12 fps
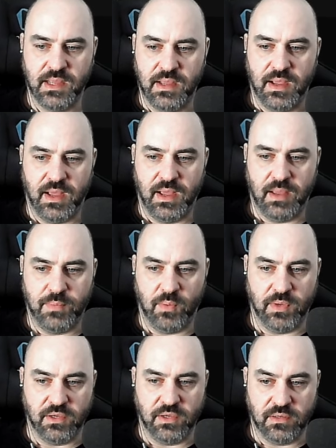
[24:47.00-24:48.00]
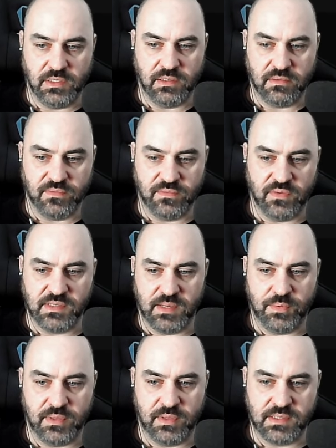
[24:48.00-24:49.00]
But we could use, for
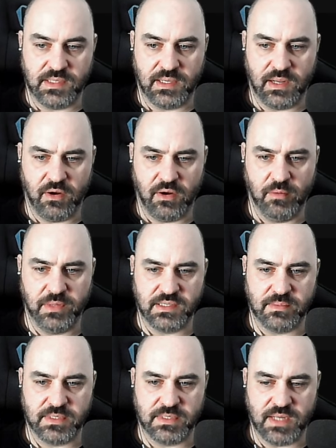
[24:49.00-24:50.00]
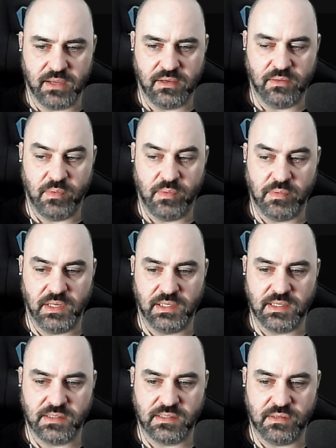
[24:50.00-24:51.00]
example, this thing. Now herbalism is not good. We would need
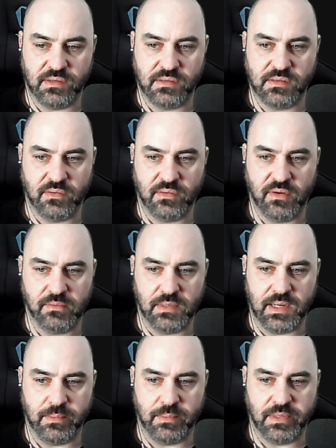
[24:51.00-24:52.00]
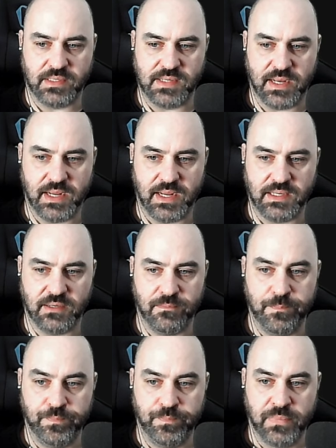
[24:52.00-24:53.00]
testudo, so a corrupted amulet's not ideal.
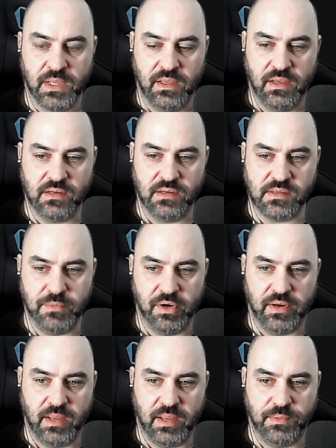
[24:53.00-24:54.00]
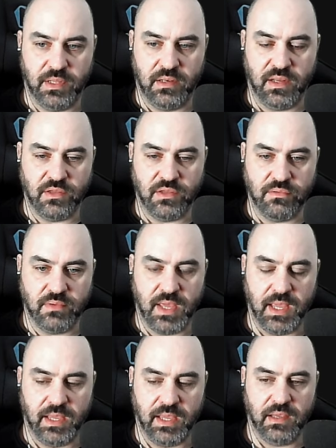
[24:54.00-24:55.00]
Here's a mirrored amulet. Now you
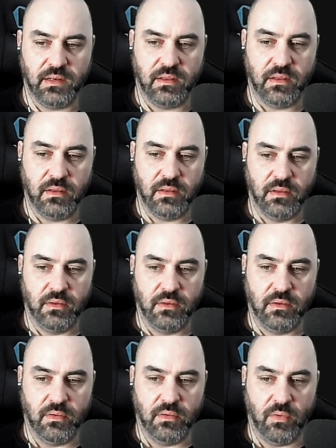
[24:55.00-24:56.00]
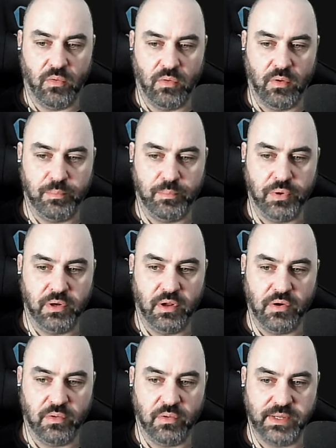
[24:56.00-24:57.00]
can put
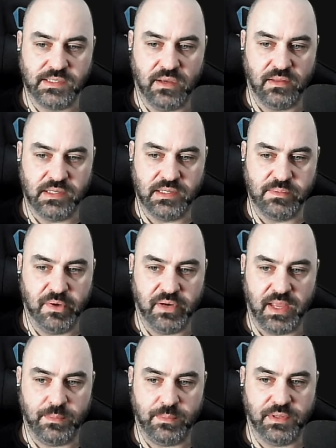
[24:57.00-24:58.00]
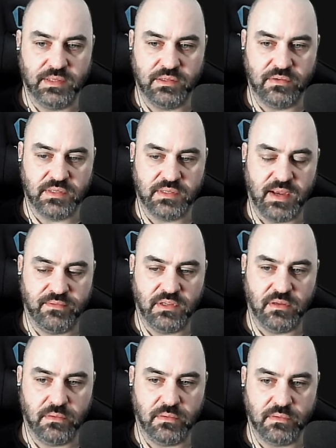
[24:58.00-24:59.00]
anoints on these mirrored amulets. You just have to
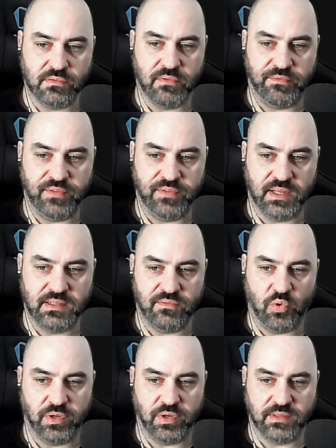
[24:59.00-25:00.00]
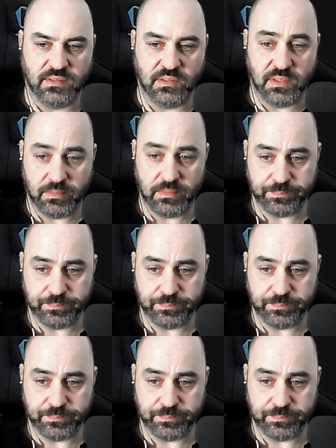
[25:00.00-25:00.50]
use reflective oil to do it.